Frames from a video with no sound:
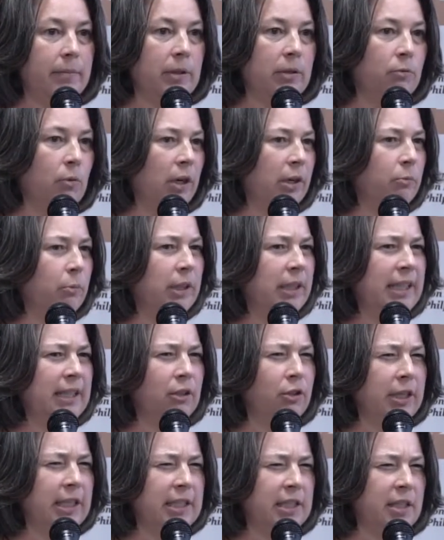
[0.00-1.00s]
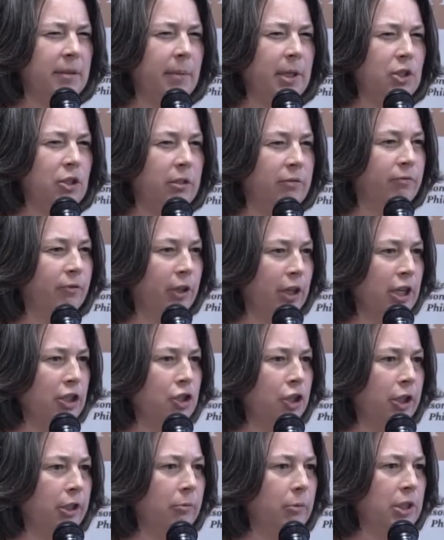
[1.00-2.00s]
You aren't really looking so much at
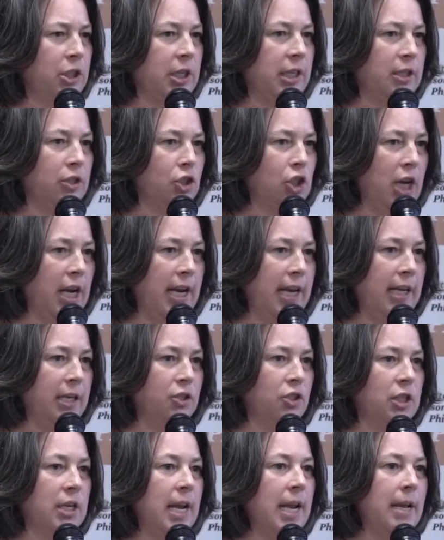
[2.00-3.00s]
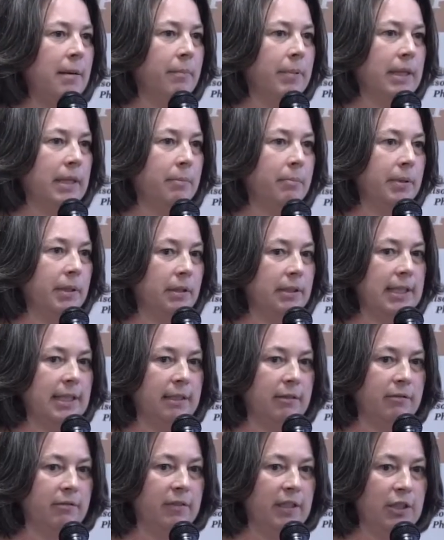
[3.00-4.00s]
furniture, which can change, but the
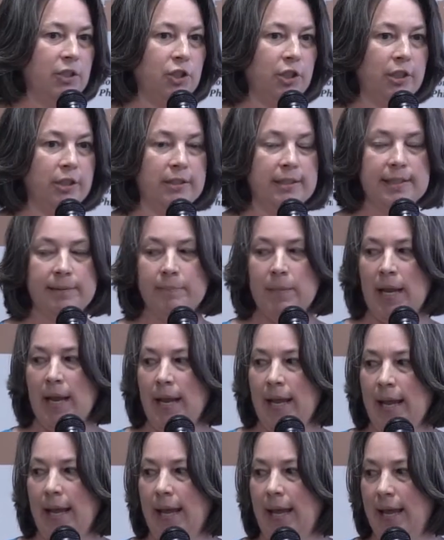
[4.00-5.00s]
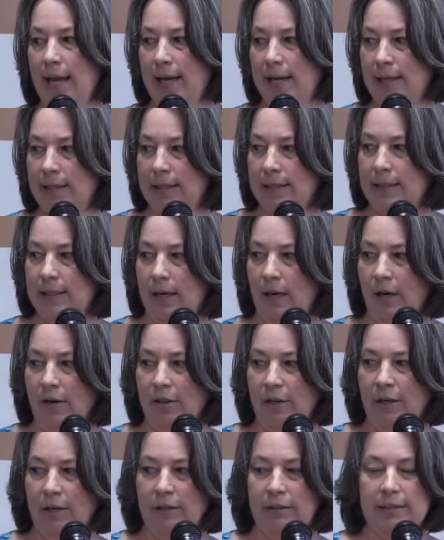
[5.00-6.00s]
built-in features. And
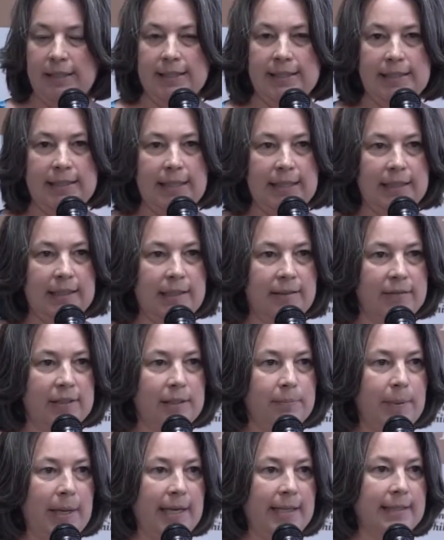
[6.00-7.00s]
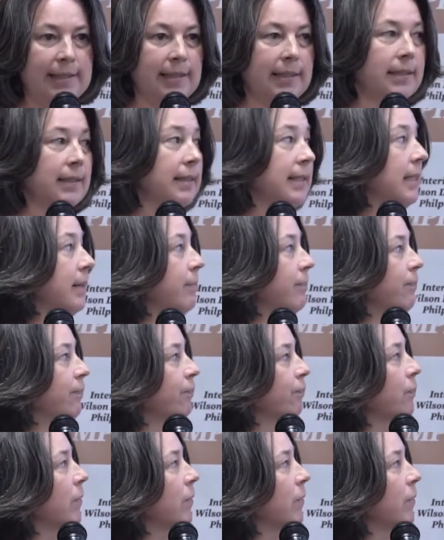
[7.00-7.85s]
are there distinctive spaces?